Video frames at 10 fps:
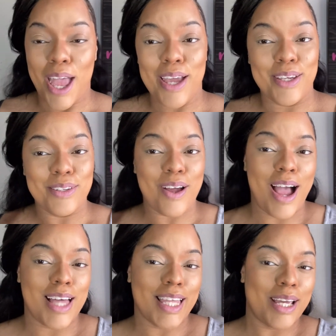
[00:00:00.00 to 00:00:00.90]
You know
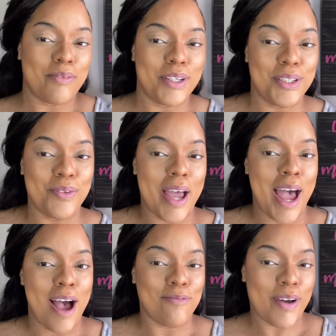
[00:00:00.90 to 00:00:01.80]
how like when you were
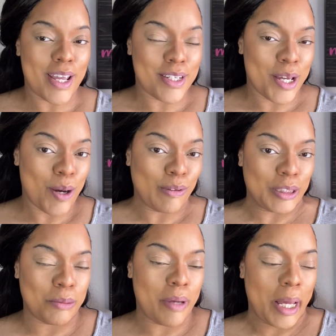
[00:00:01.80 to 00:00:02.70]
halfway done
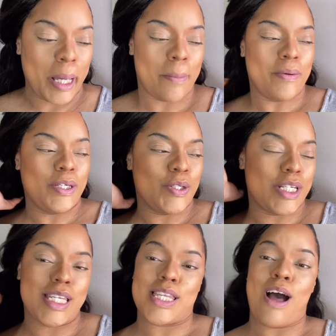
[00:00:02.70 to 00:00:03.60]
with your makeup and you
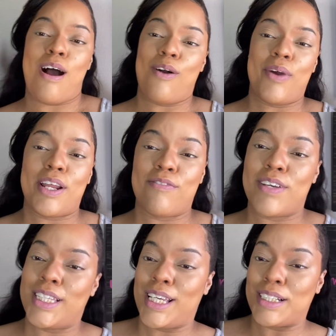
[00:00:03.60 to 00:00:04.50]
just already
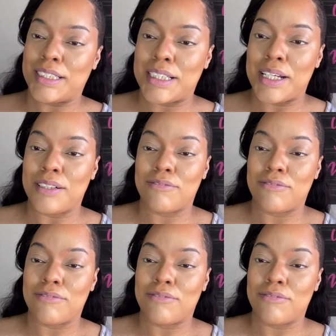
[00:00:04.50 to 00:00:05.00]
feeling yourself?